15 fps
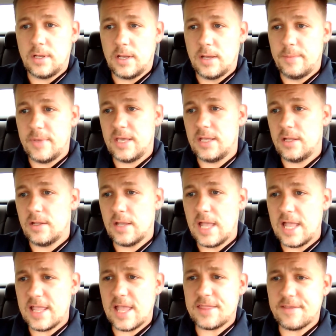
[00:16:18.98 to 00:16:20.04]
I mean,
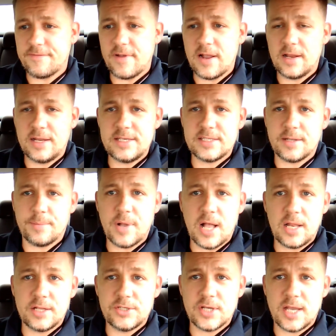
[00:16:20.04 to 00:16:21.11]
at, at the very least,
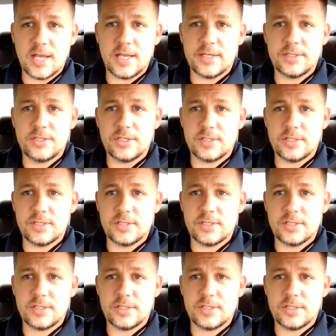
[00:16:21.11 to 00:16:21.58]
apologize.